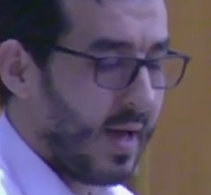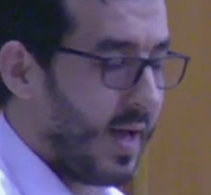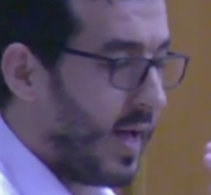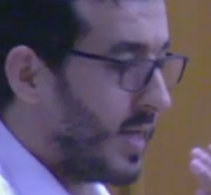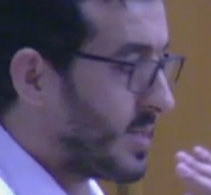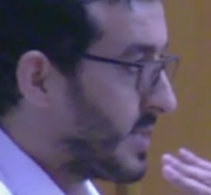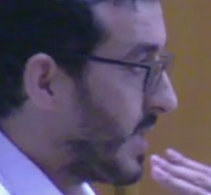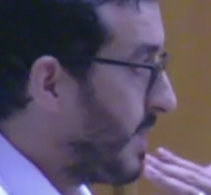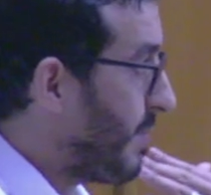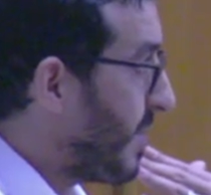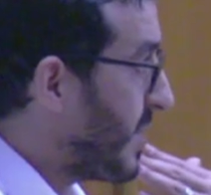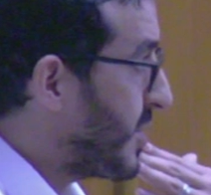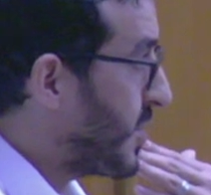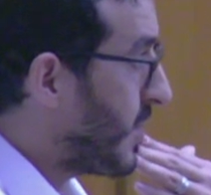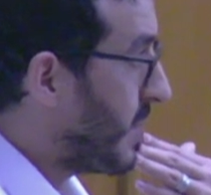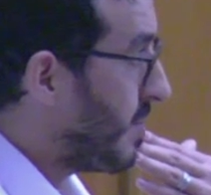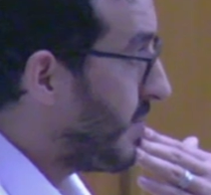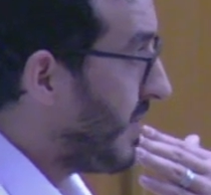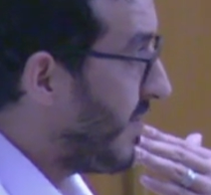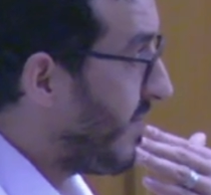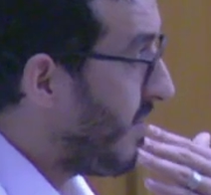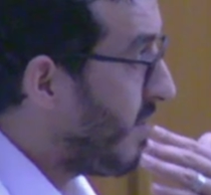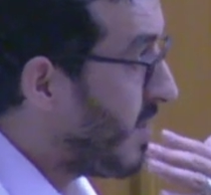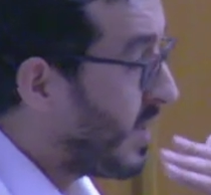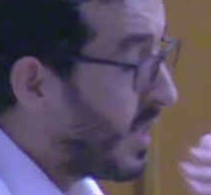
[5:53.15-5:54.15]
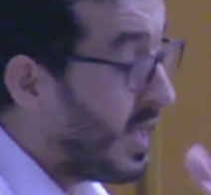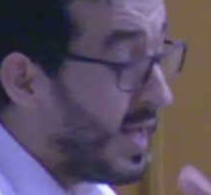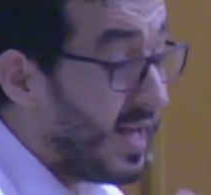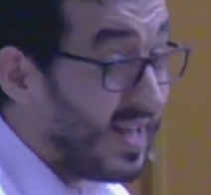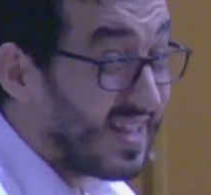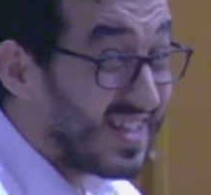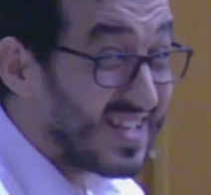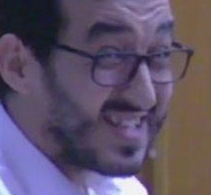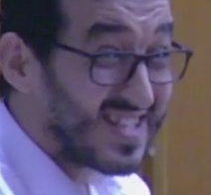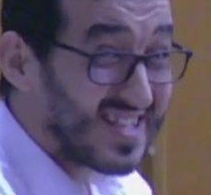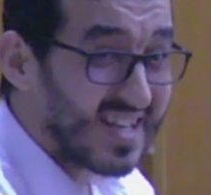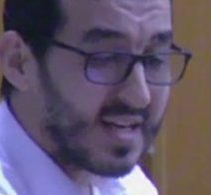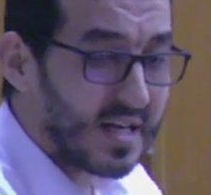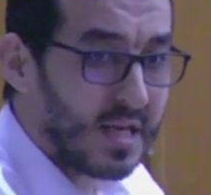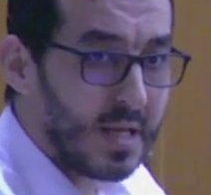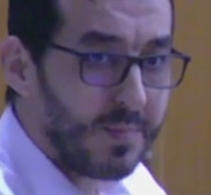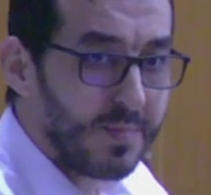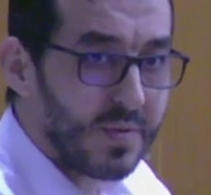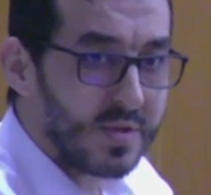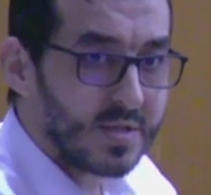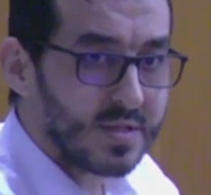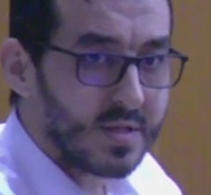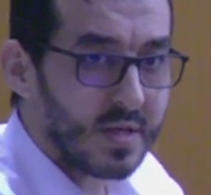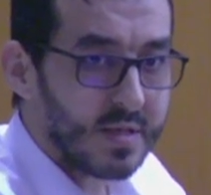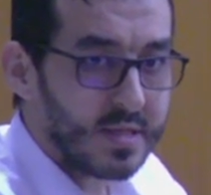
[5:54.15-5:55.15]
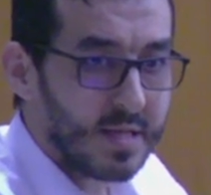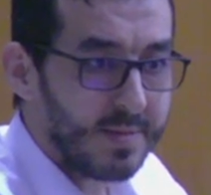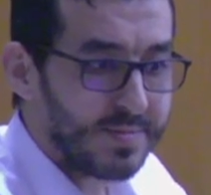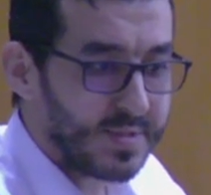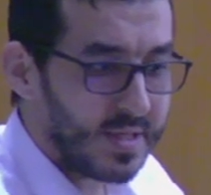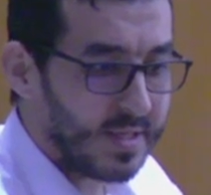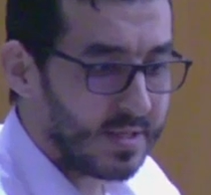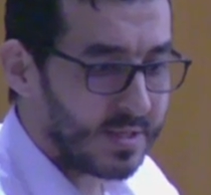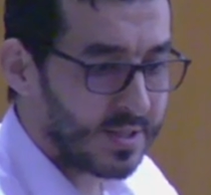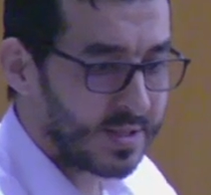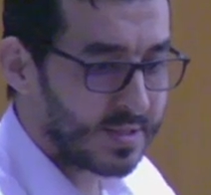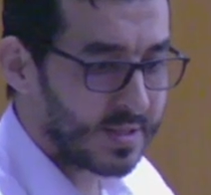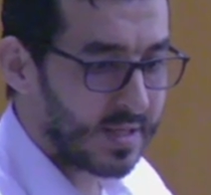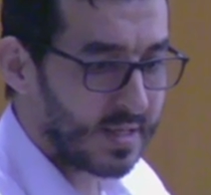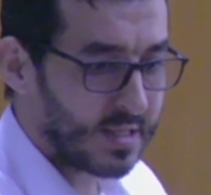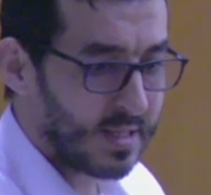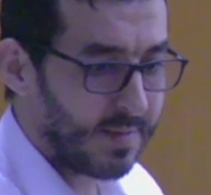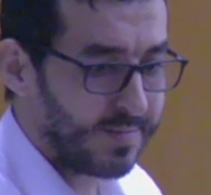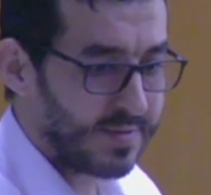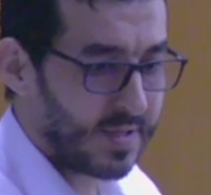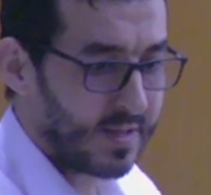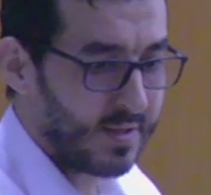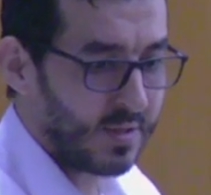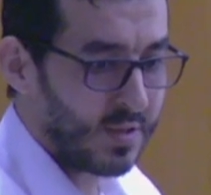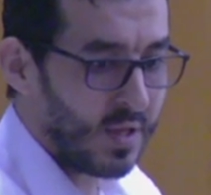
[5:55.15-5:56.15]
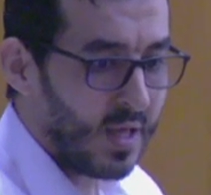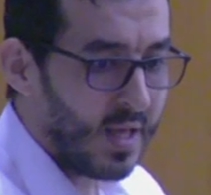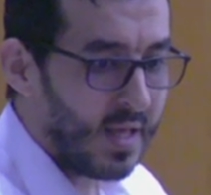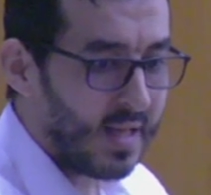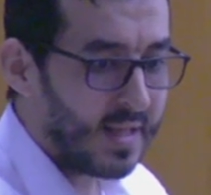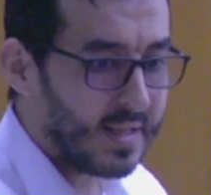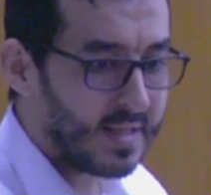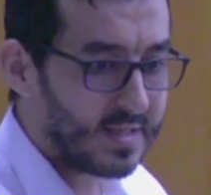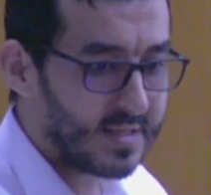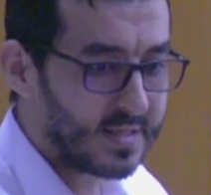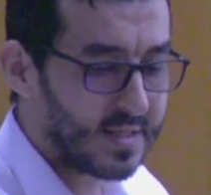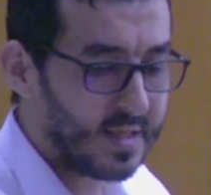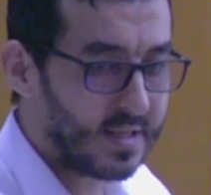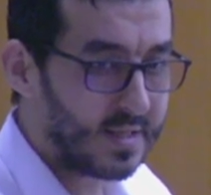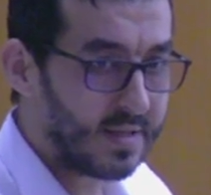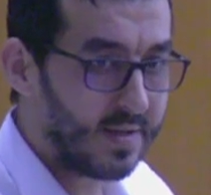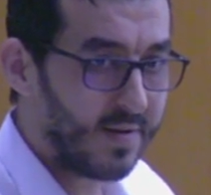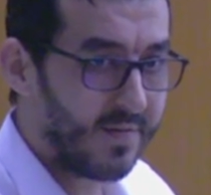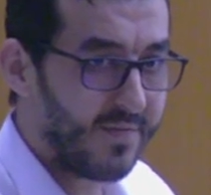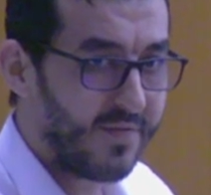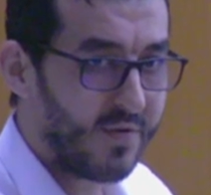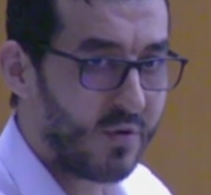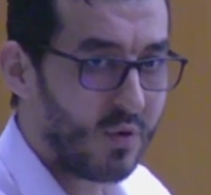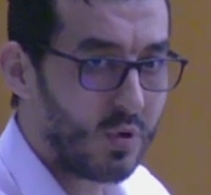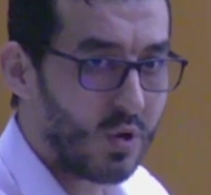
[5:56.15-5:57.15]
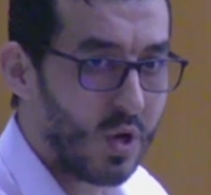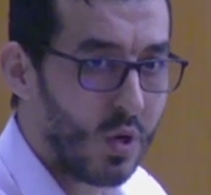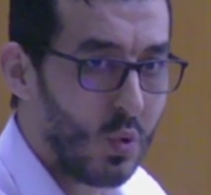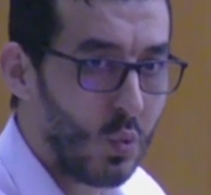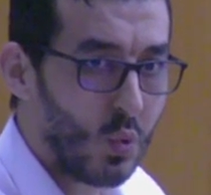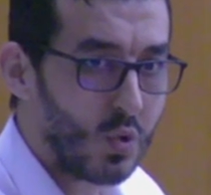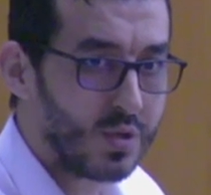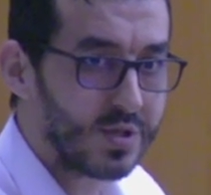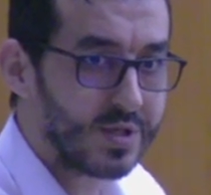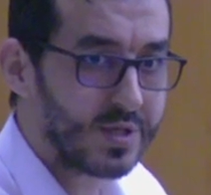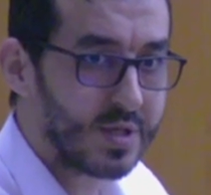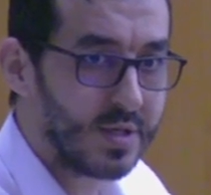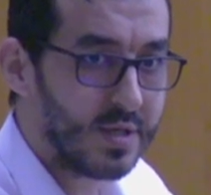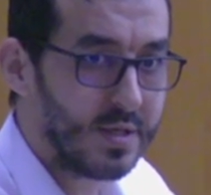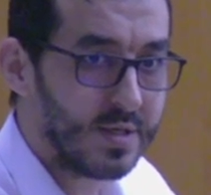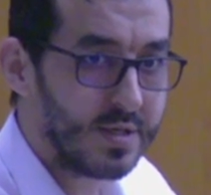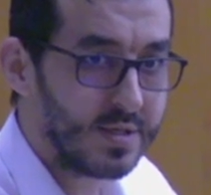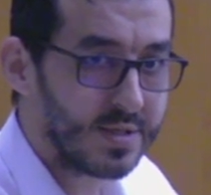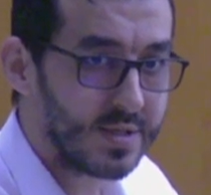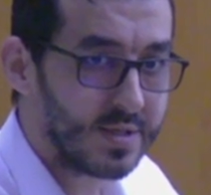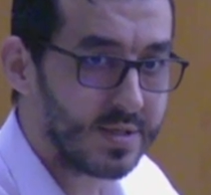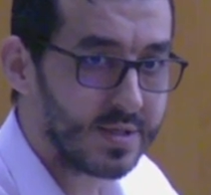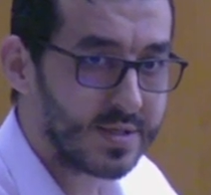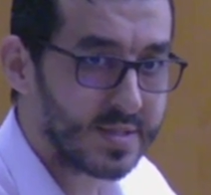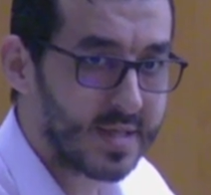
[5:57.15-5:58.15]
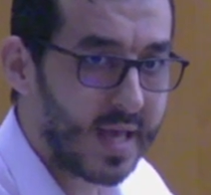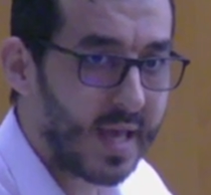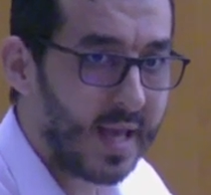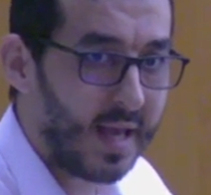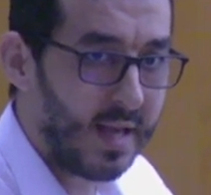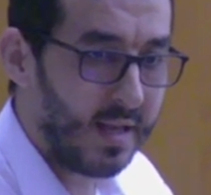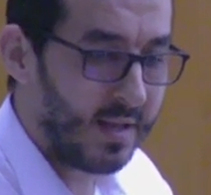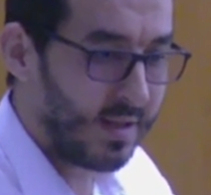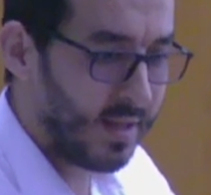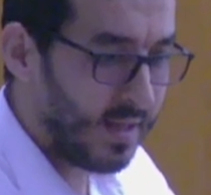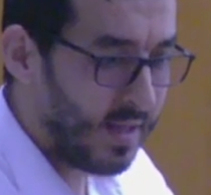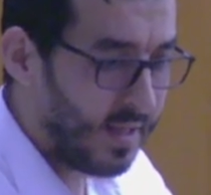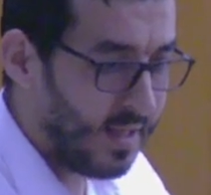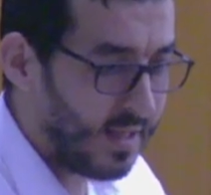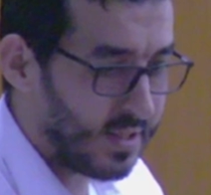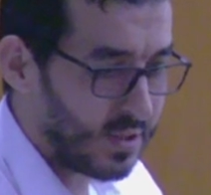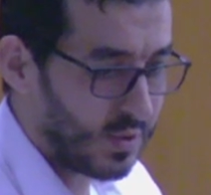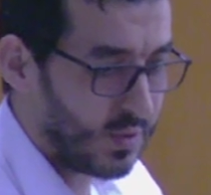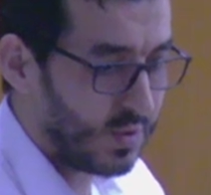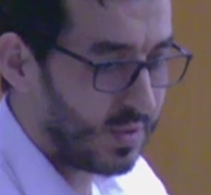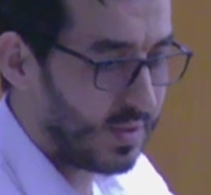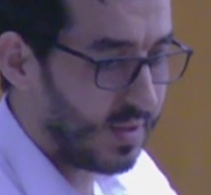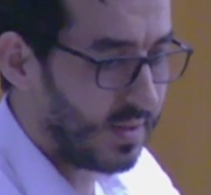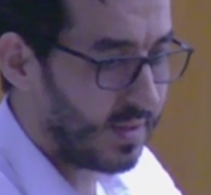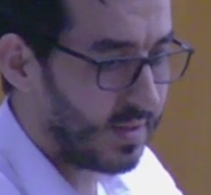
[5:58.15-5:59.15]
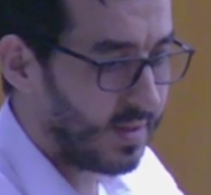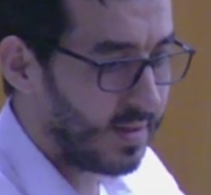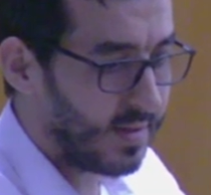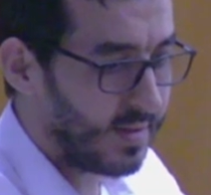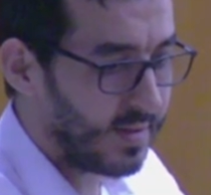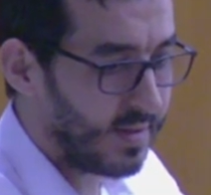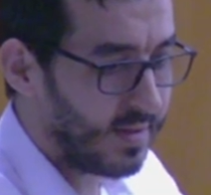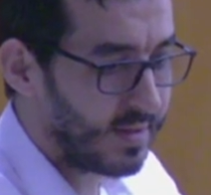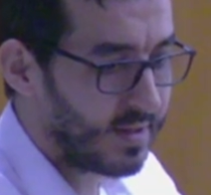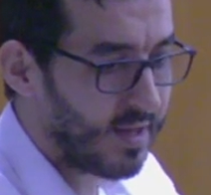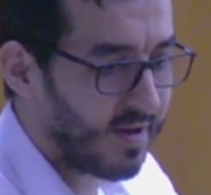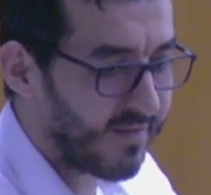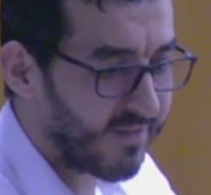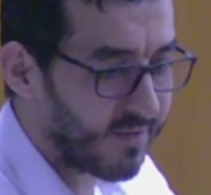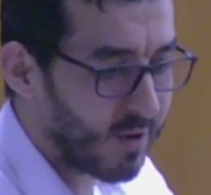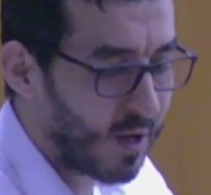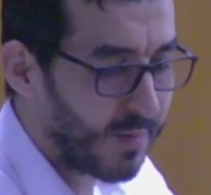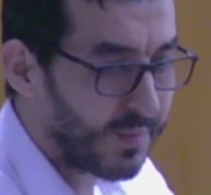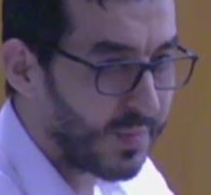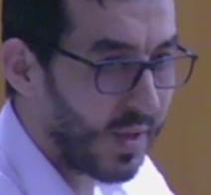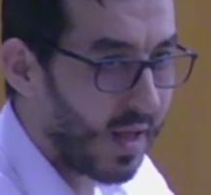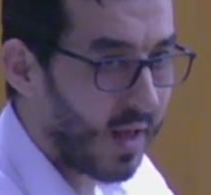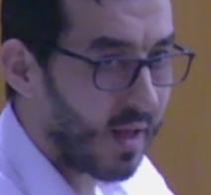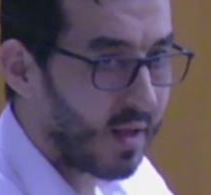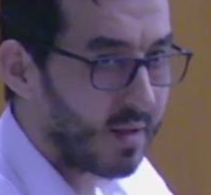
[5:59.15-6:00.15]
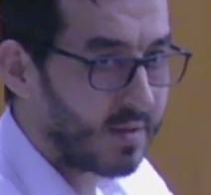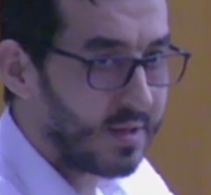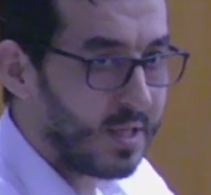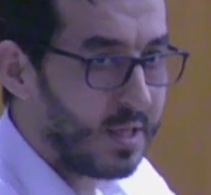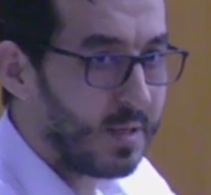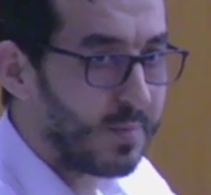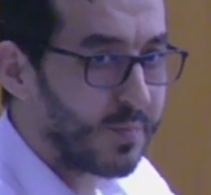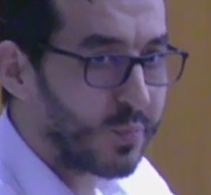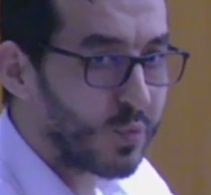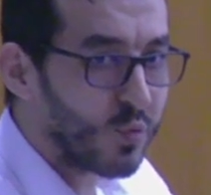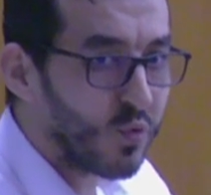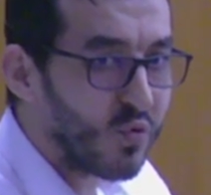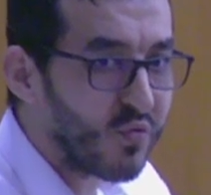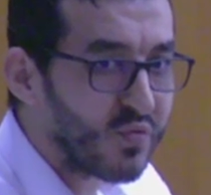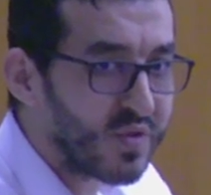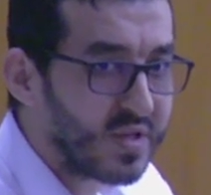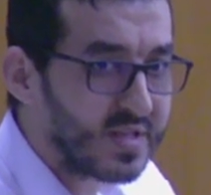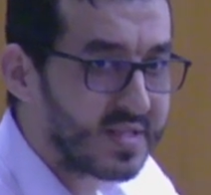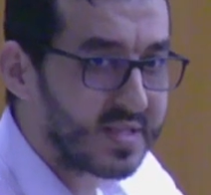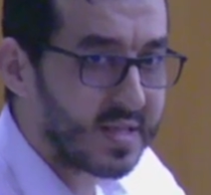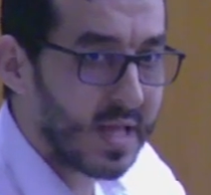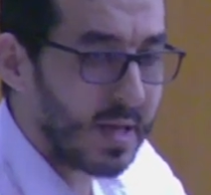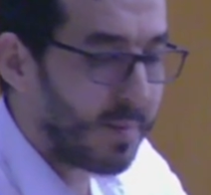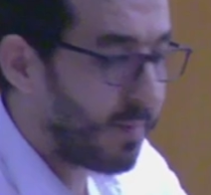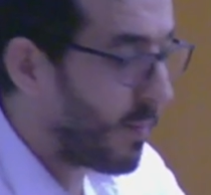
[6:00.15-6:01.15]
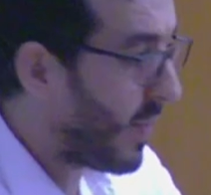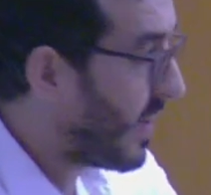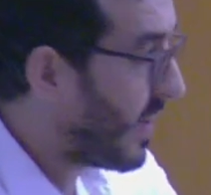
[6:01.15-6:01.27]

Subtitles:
as I mentioned before, the scalable startups is startups that follow scale. It's developed and improved step